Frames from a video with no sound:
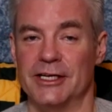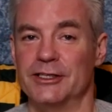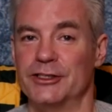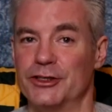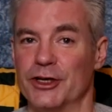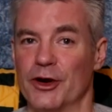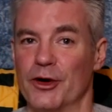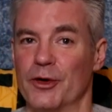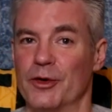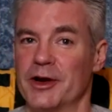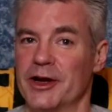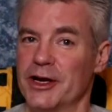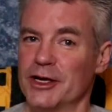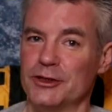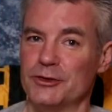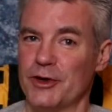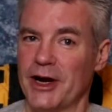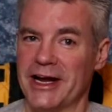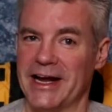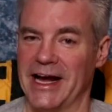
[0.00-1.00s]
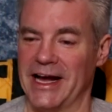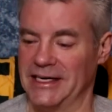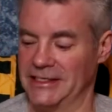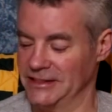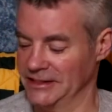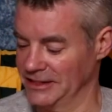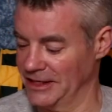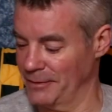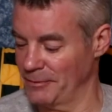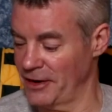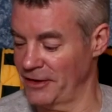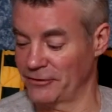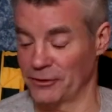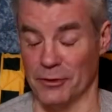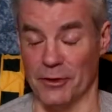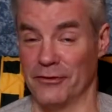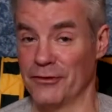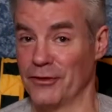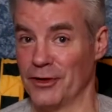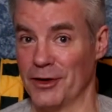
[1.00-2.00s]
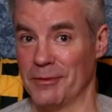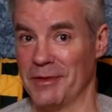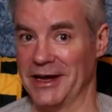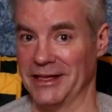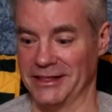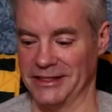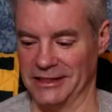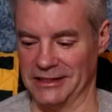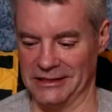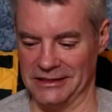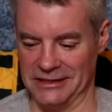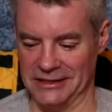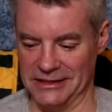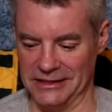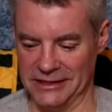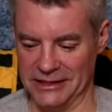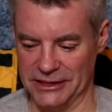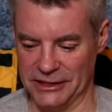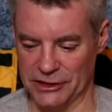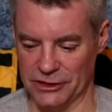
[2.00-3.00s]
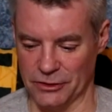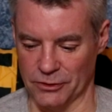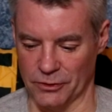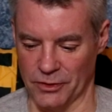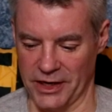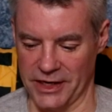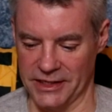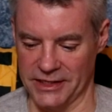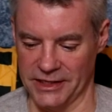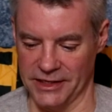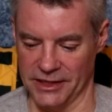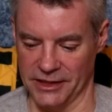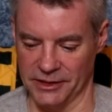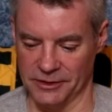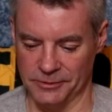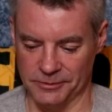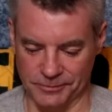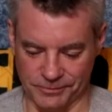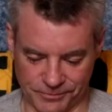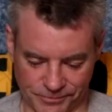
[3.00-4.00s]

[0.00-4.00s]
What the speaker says: So here's what I got. I'm going to have to refer to my little list right here.